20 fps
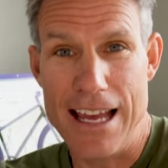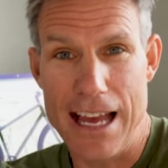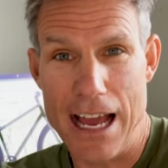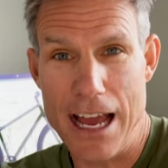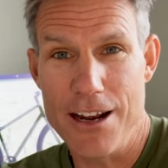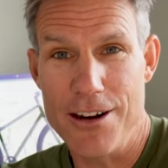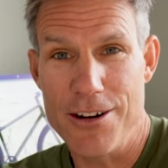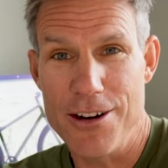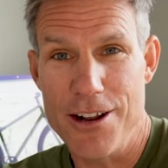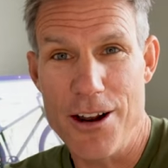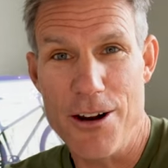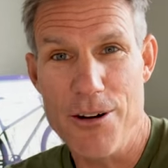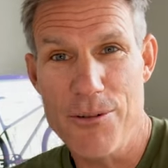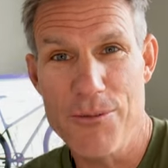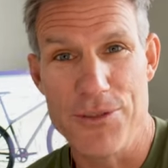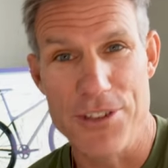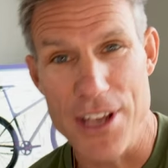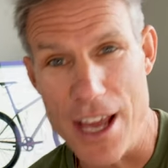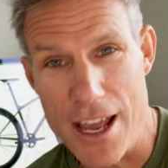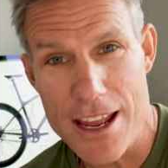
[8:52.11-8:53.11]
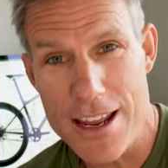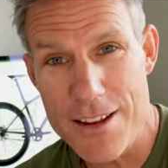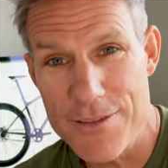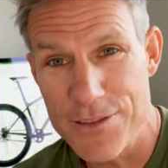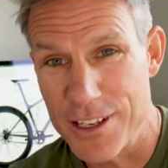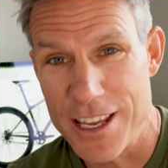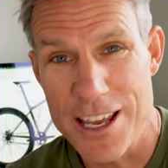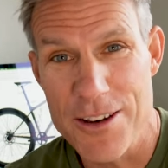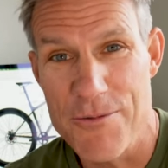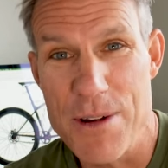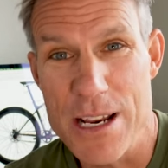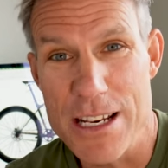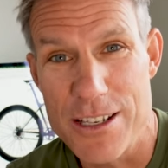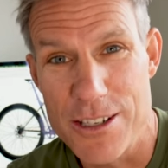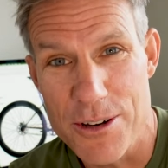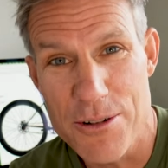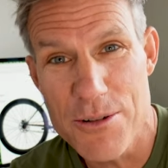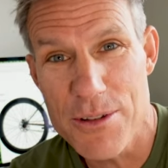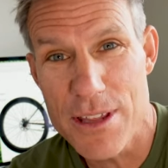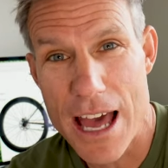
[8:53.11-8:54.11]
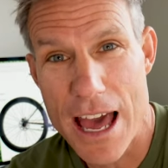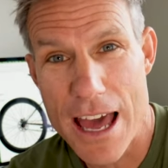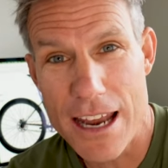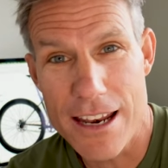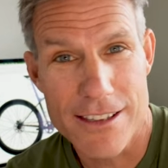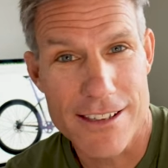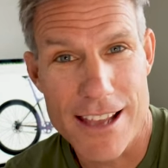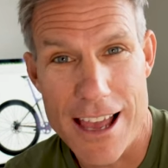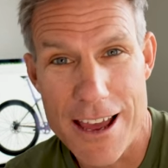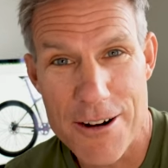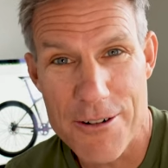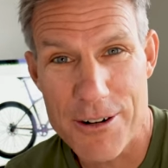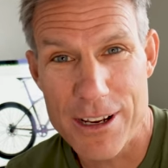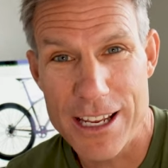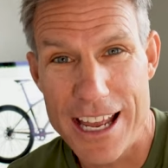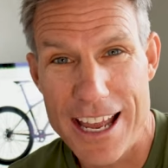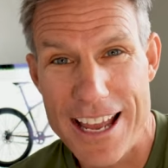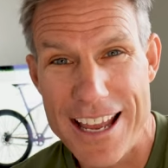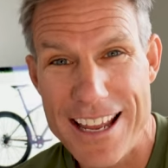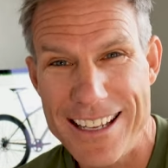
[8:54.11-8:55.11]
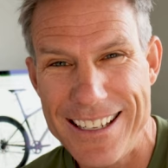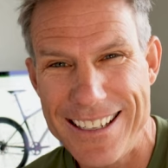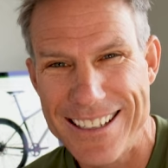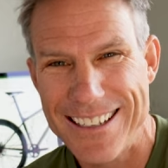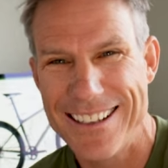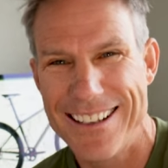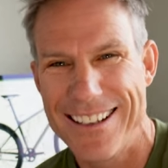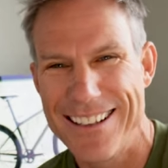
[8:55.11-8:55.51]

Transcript: I don't know. Dave, can we do that? Is that okay?